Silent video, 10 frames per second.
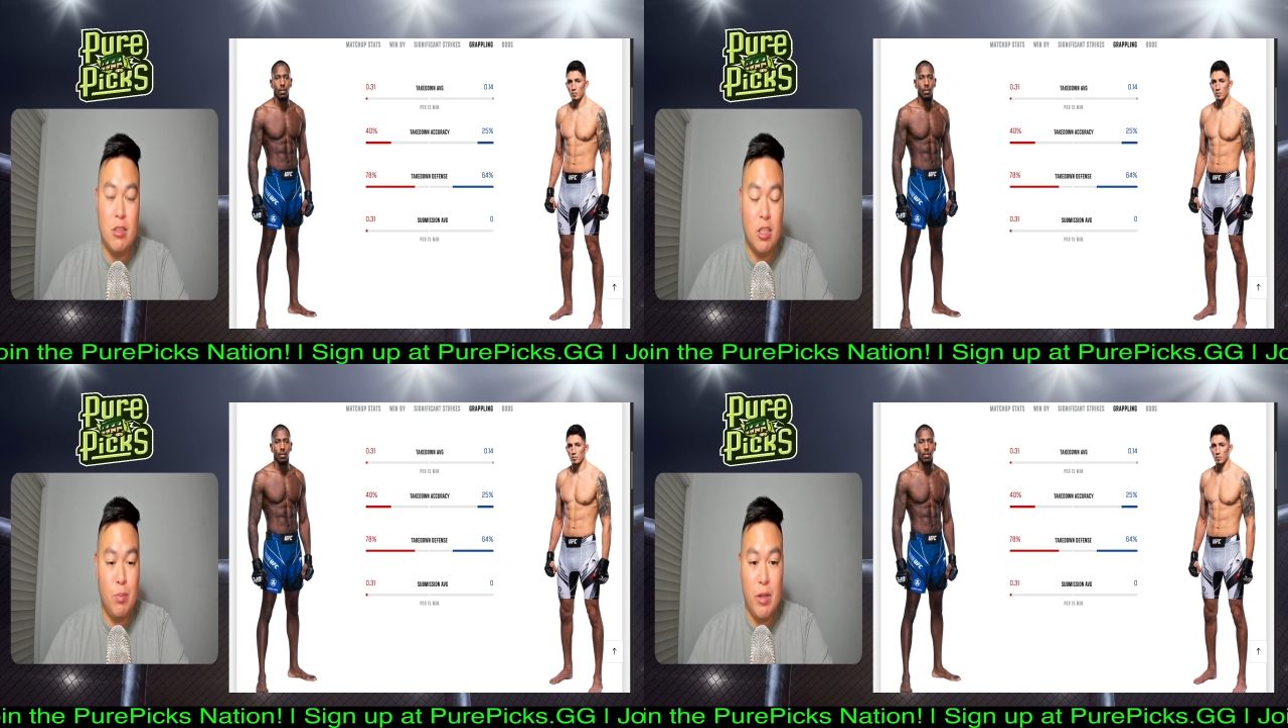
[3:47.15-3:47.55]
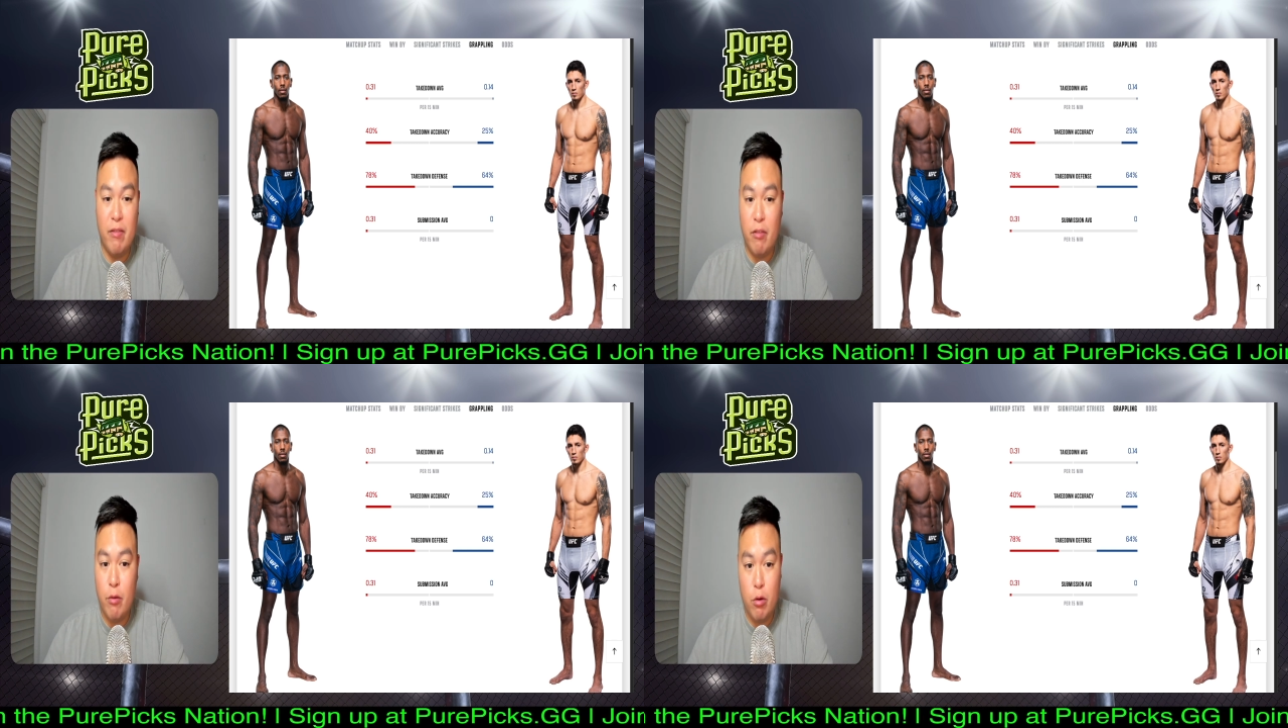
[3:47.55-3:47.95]
just being
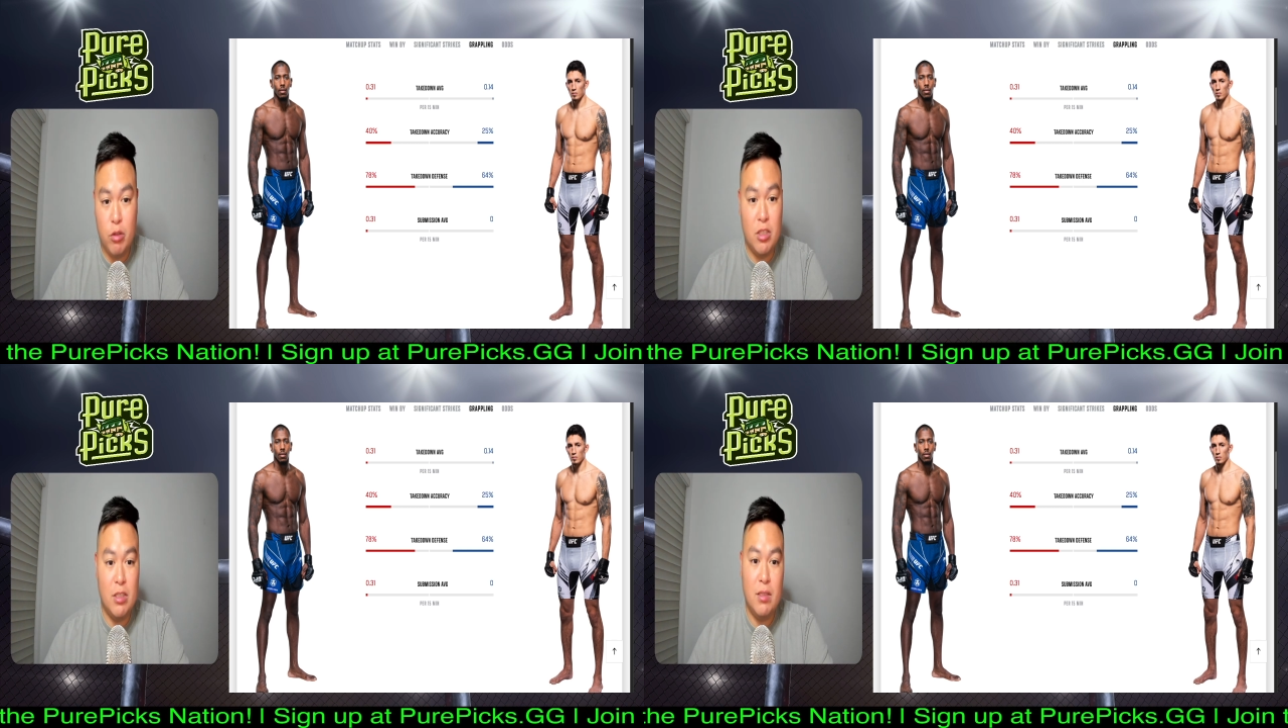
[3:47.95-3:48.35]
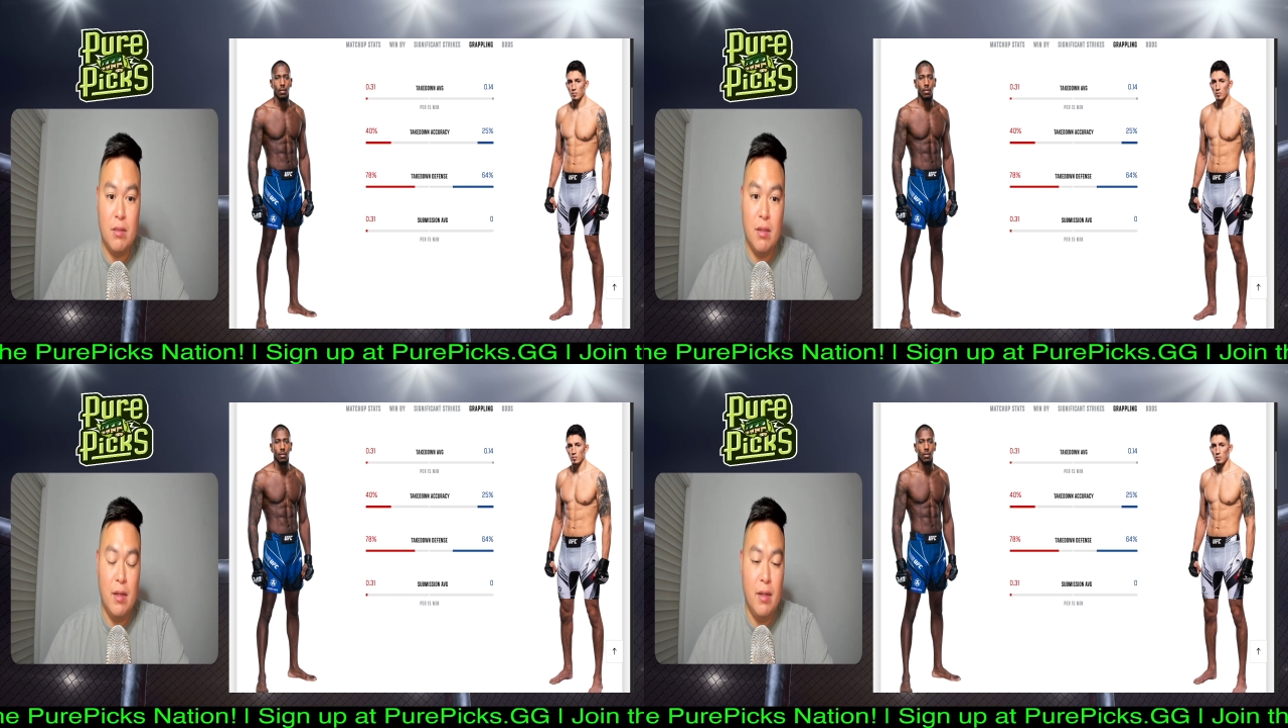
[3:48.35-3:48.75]

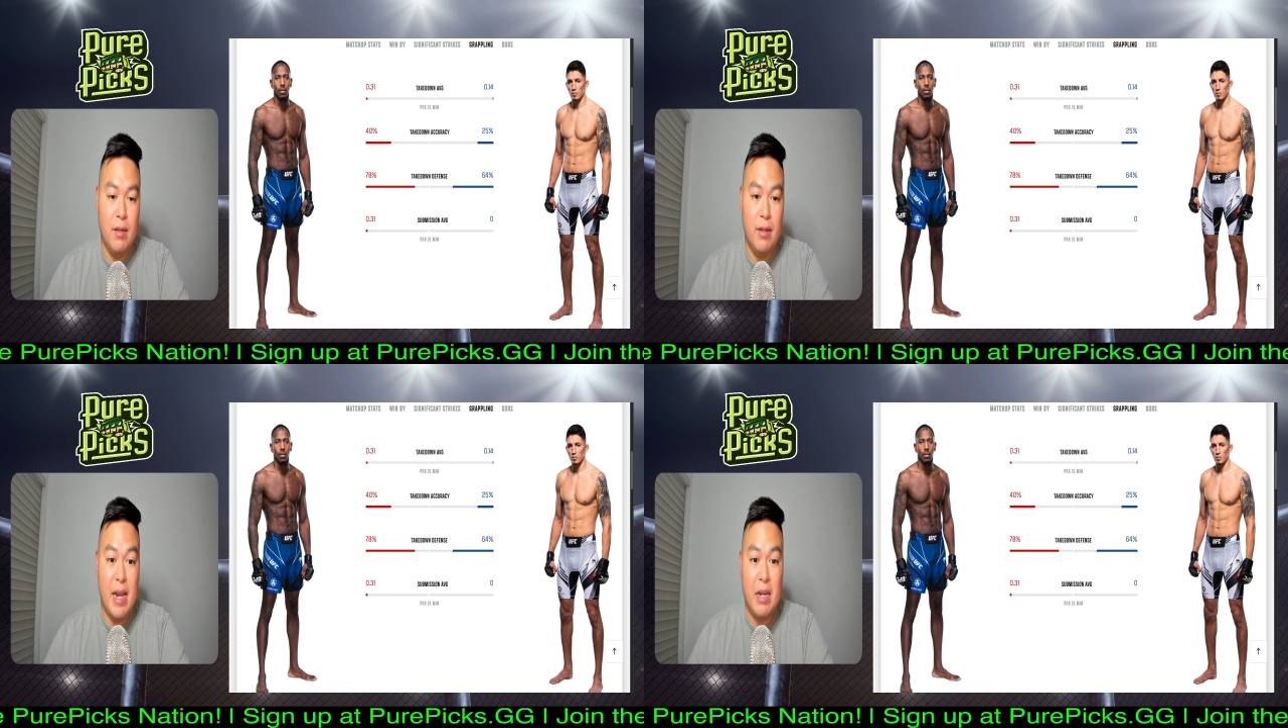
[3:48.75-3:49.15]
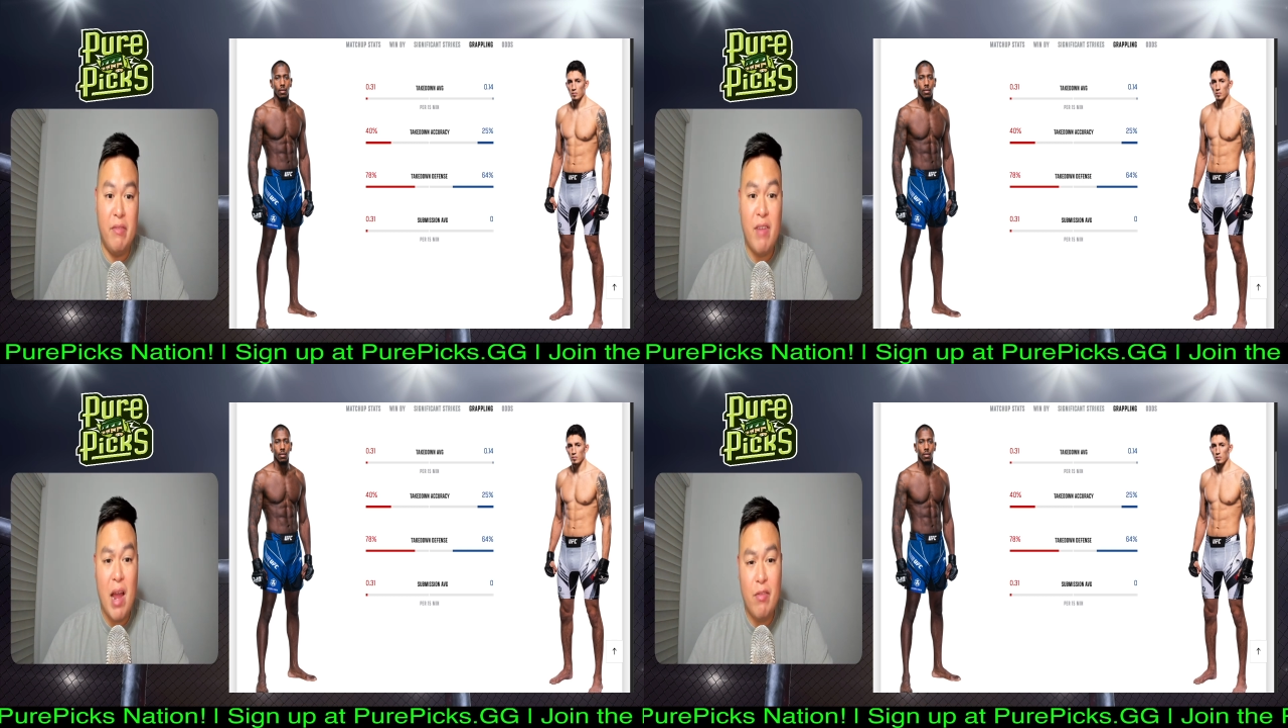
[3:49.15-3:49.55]
ferocious, landing
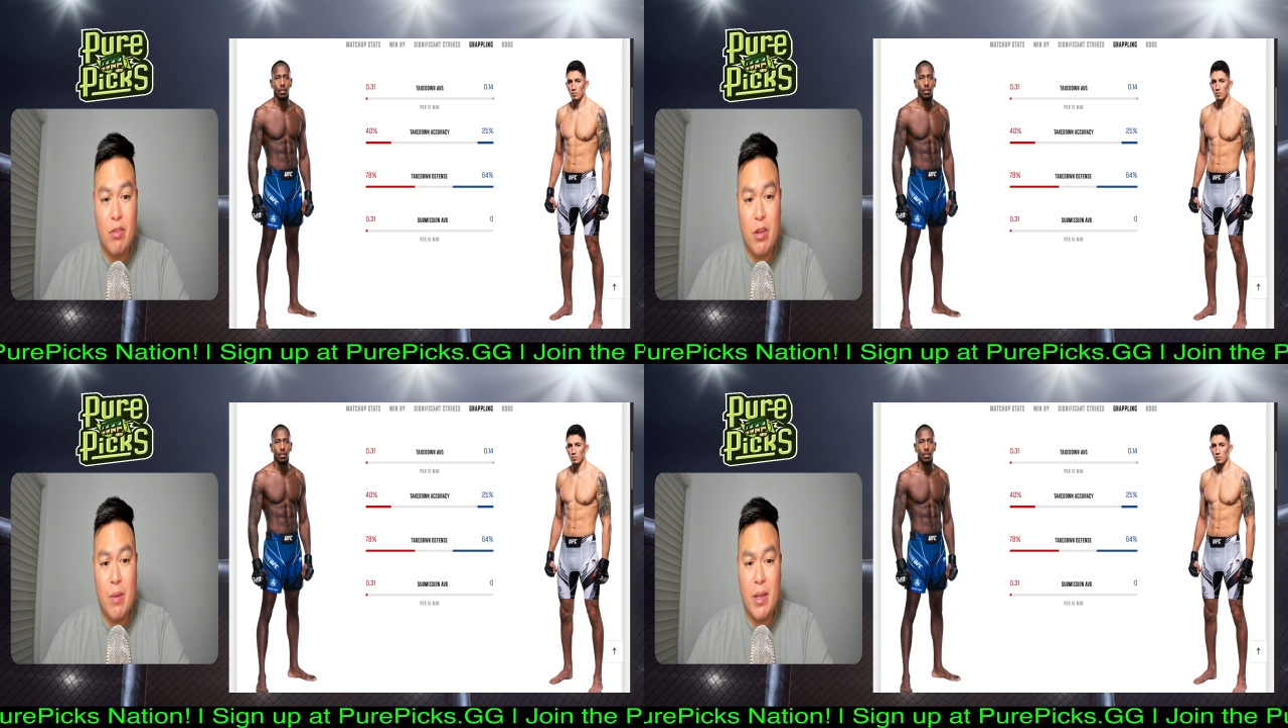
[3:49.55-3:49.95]
5 of them.